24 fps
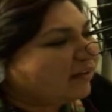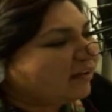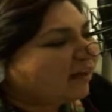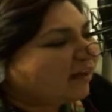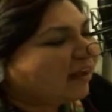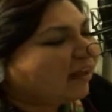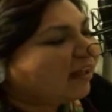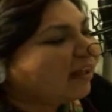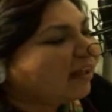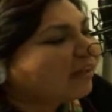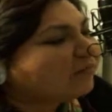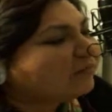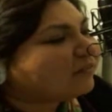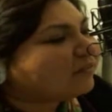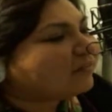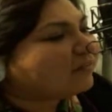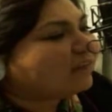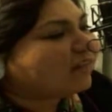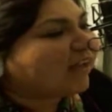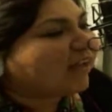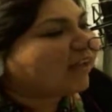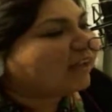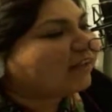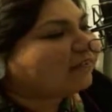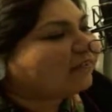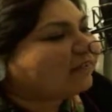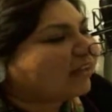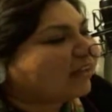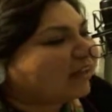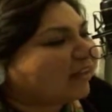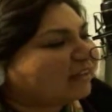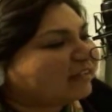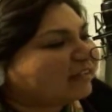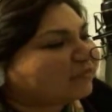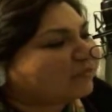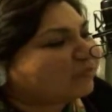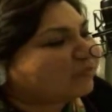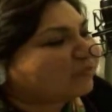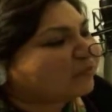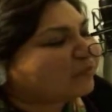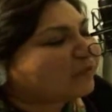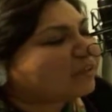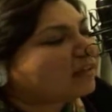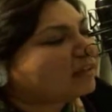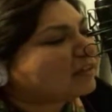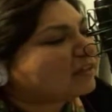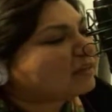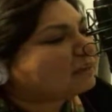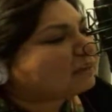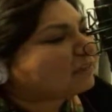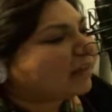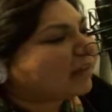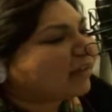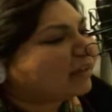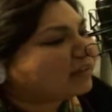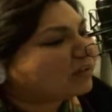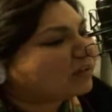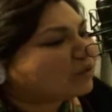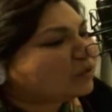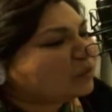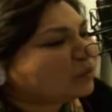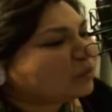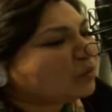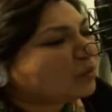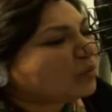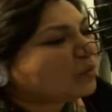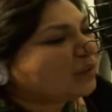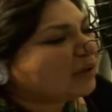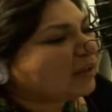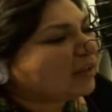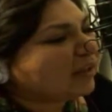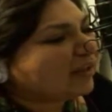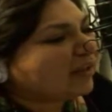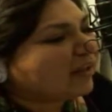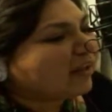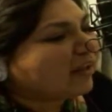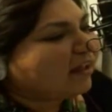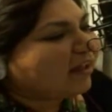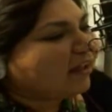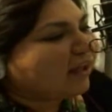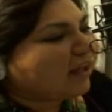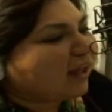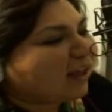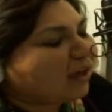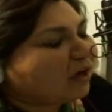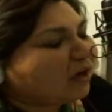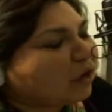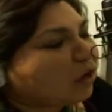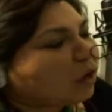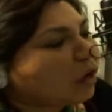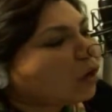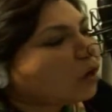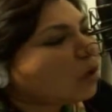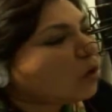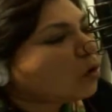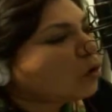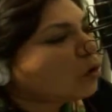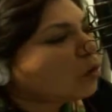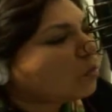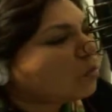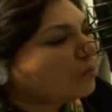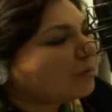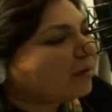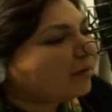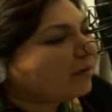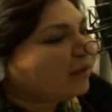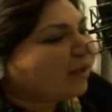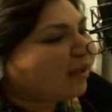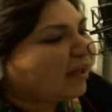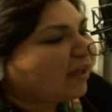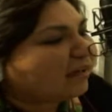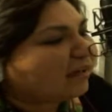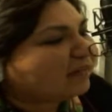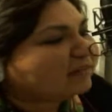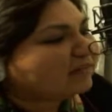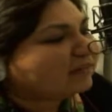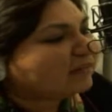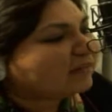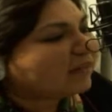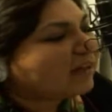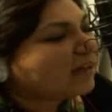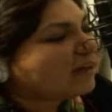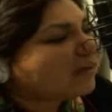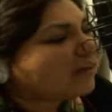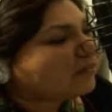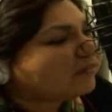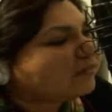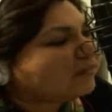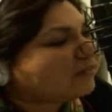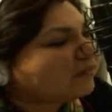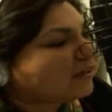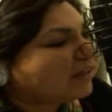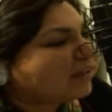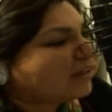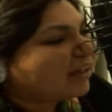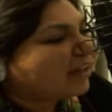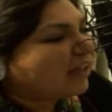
I have a life that has freedom and joy and hope and love.